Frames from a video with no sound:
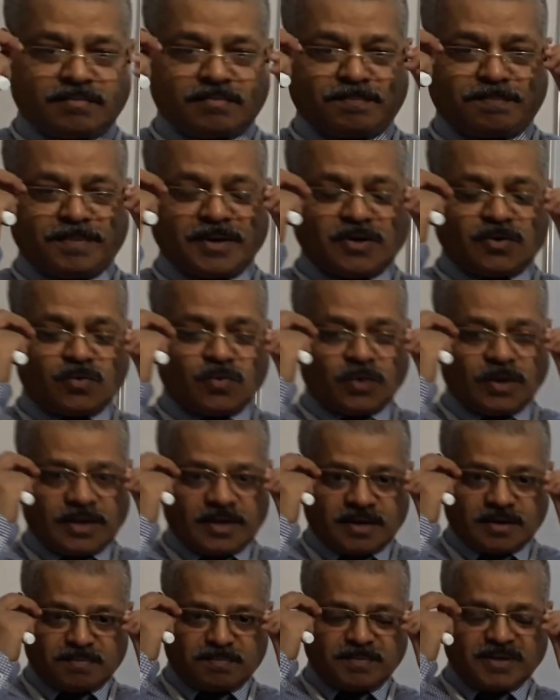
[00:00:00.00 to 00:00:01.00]

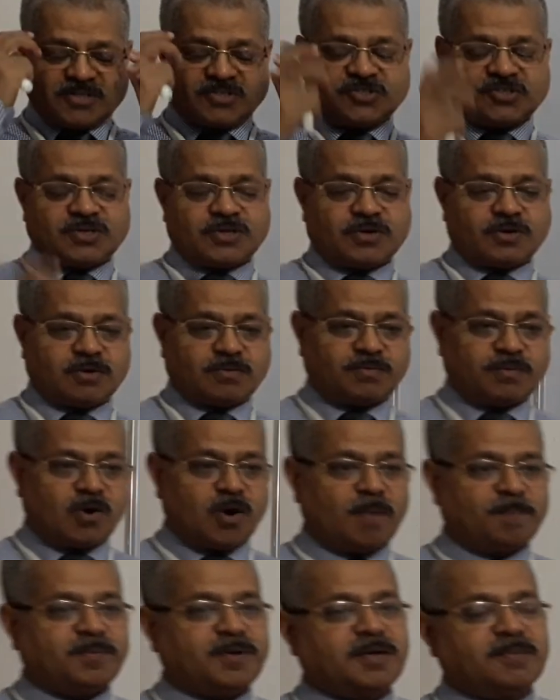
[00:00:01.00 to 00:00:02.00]
peculiar mixture of
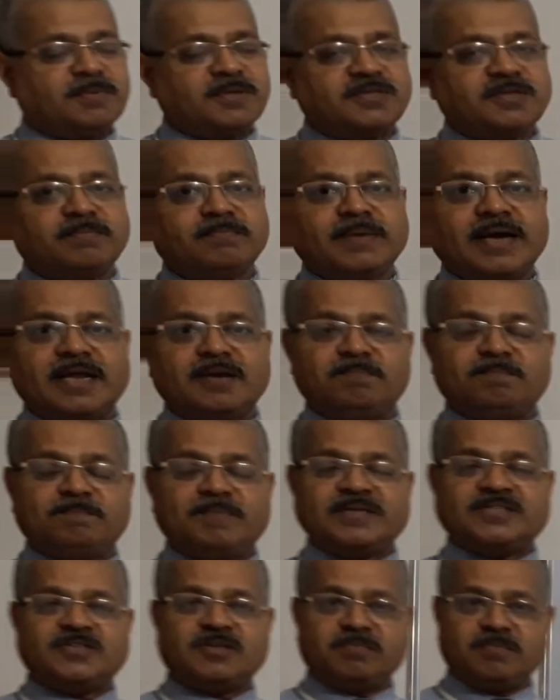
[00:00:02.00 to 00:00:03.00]
optimism and
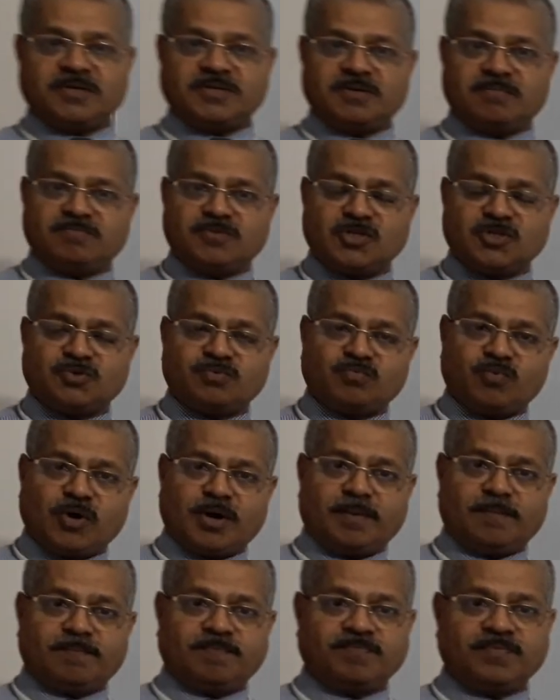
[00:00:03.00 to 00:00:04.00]
pessimism, this poem.
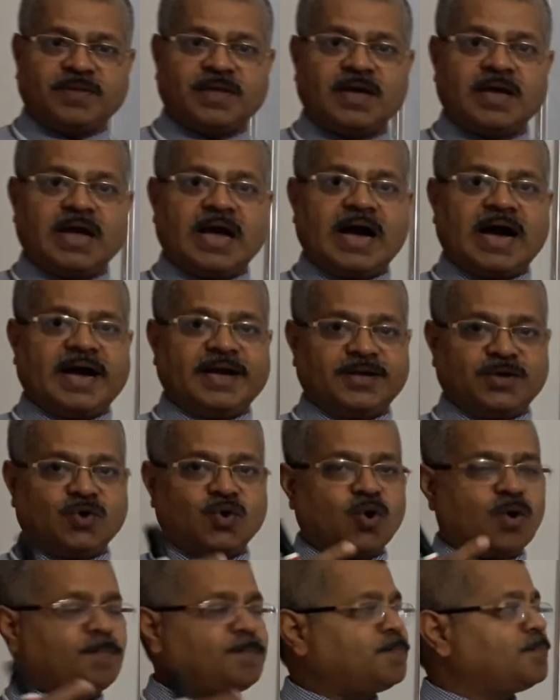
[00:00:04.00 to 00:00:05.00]
I
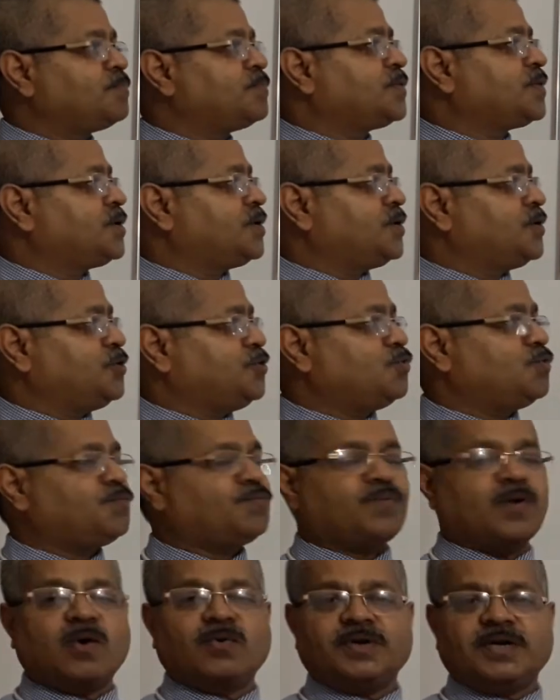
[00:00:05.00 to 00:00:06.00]
hope you
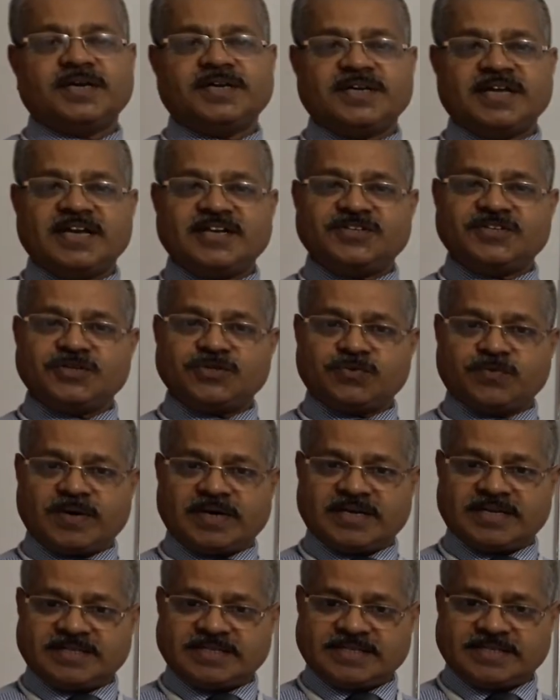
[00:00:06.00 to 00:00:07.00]
found it easy to
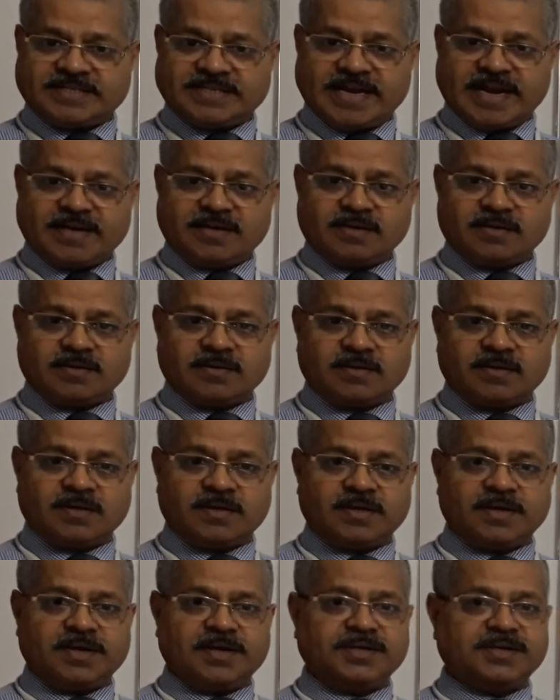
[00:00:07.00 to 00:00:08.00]
understand.
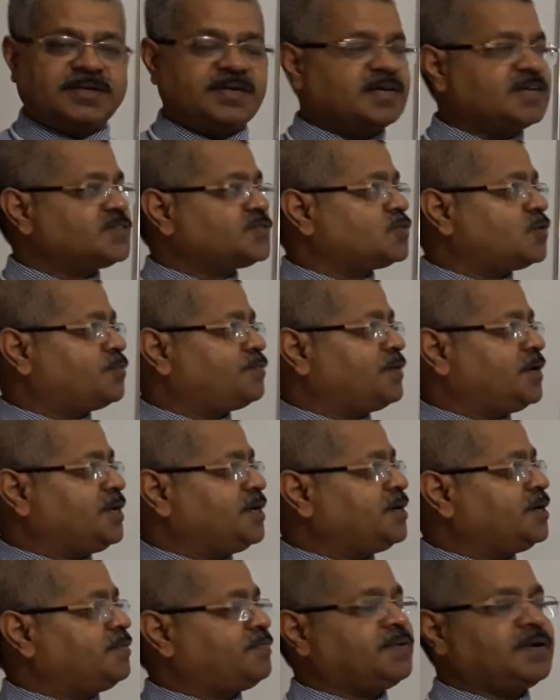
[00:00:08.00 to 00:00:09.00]
In case of any
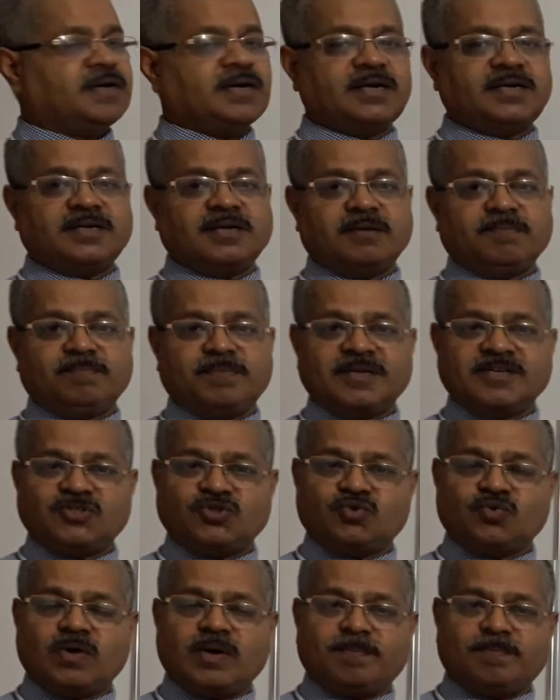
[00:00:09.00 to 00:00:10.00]
difficulty, please
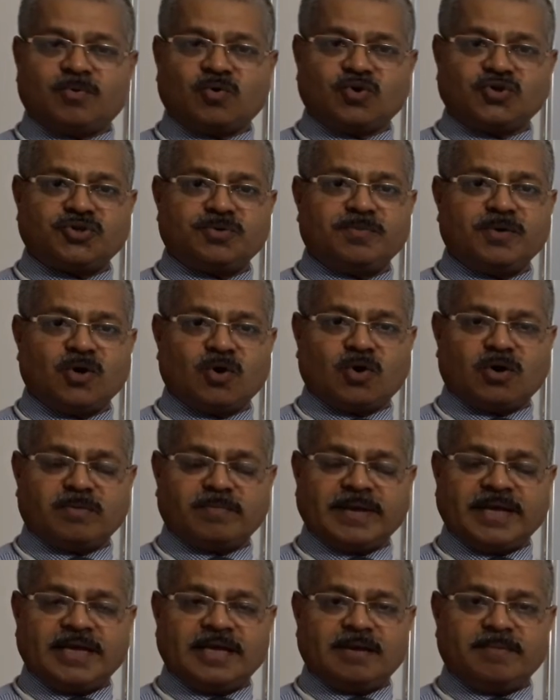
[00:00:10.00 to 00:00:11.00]
do approach me on
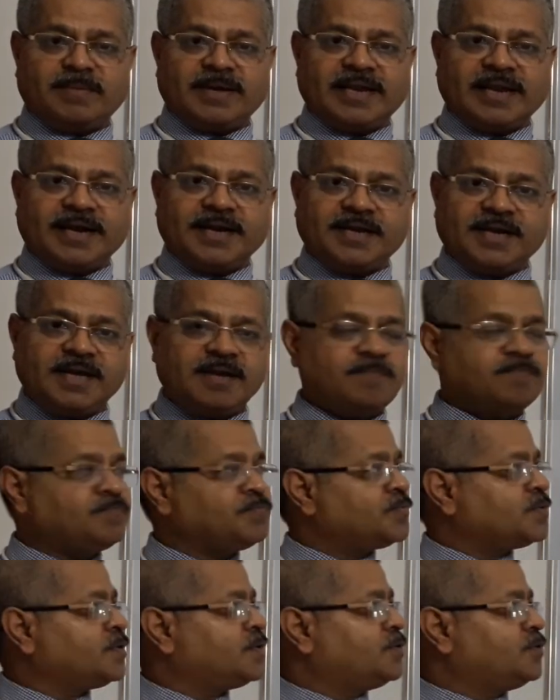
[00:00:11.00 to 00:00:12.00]
my email ID,
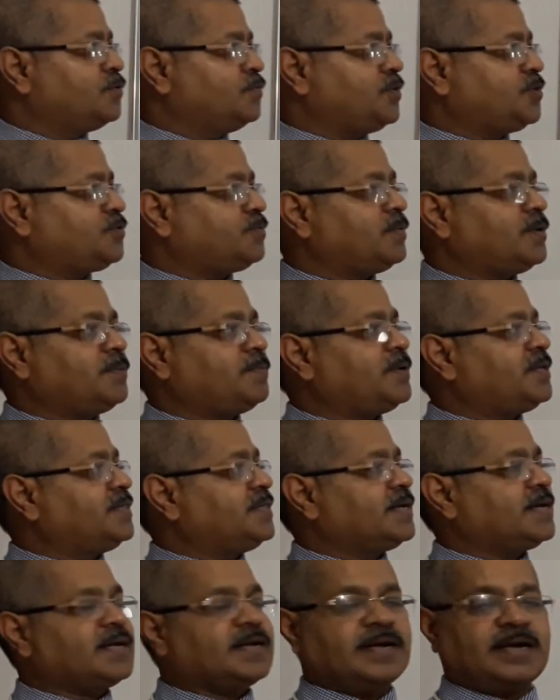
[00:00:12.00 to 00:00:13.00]
which will be
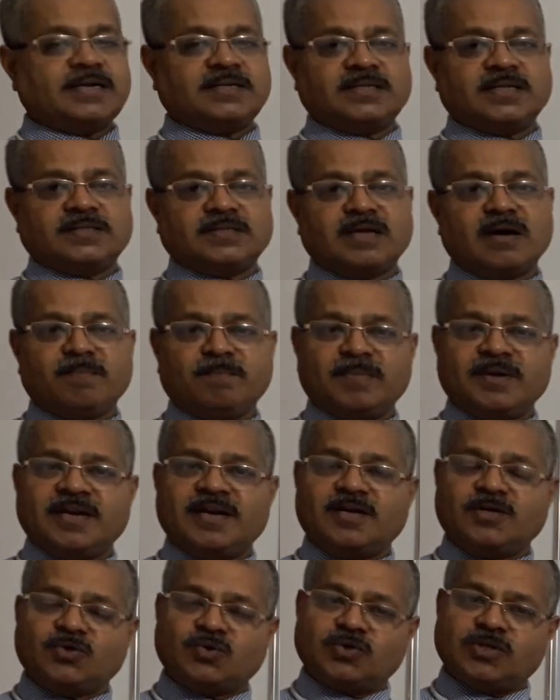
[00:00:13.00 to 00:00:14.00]
there at the
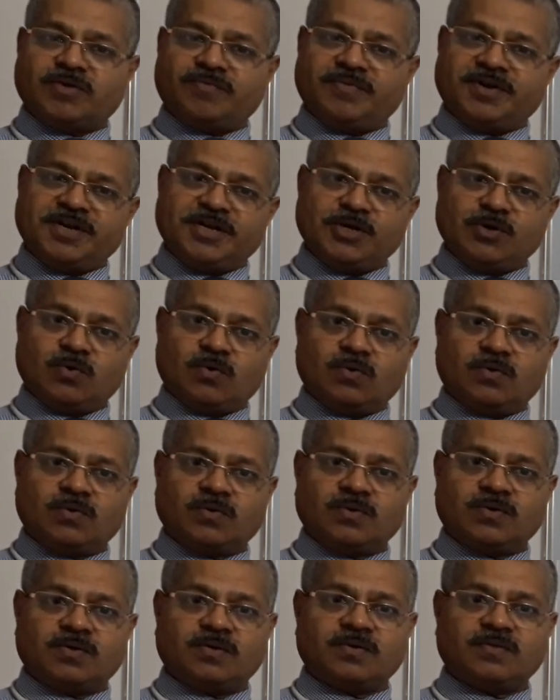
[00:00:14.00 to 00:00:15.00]
thumbnail to the video.
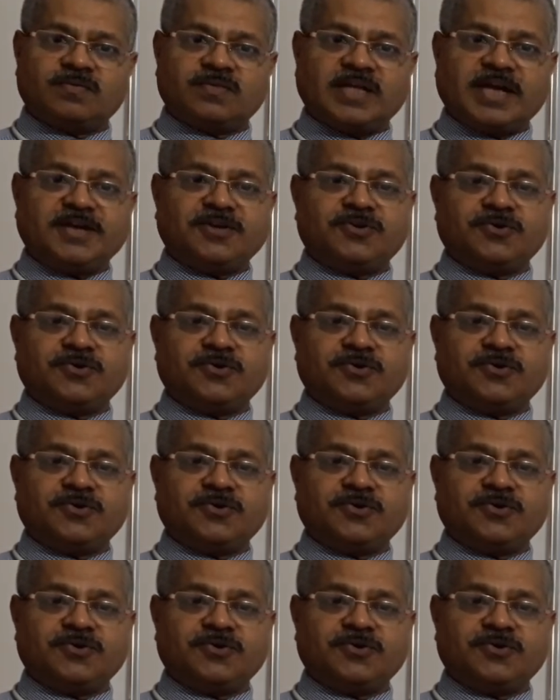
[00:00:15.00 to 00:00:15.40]
Thank